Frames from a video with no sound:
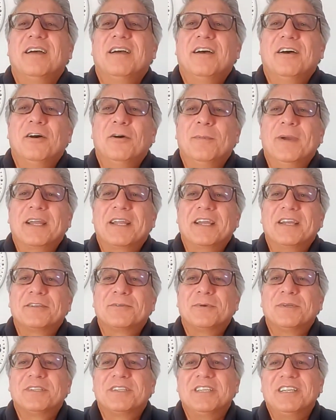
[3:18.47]
oh my
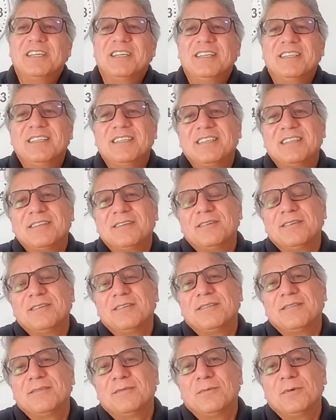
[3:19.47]
gosh, what's the
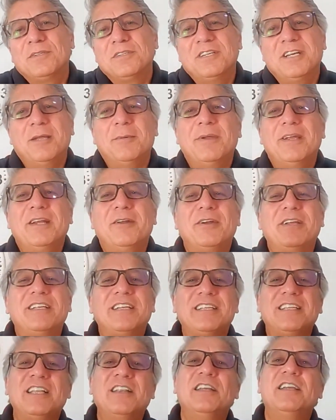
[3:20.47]
name? Anyway,
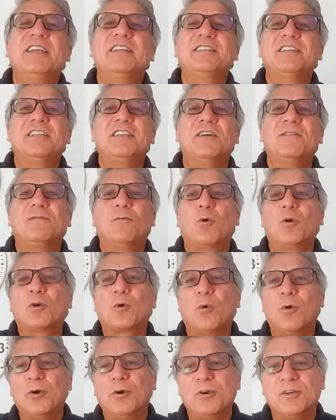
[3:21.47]
it's in the Four
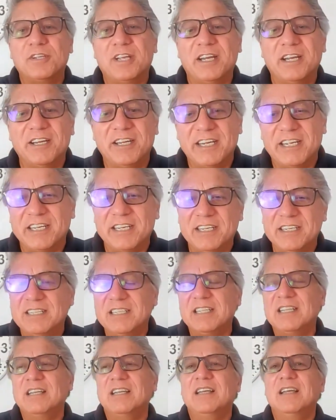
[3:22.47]
Corners area
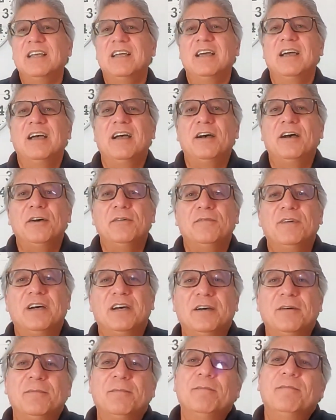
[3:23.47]

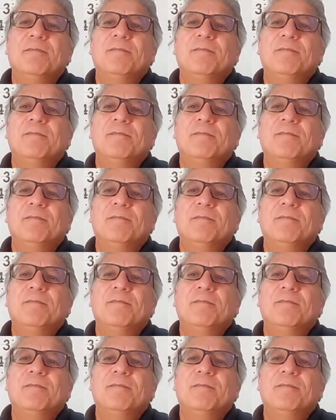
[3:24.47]
of